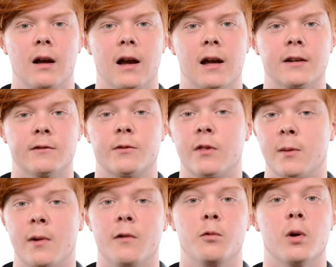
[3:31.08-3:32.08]
and the
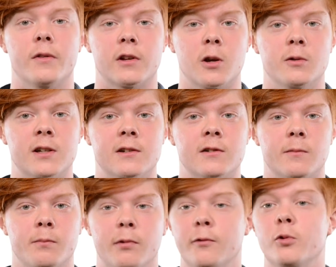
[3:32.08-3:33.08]
amount of work that goes
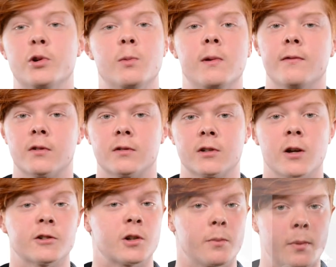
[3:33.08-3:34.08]
in before you even
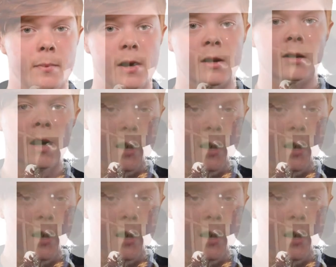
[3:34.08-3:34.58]
touched a pipette.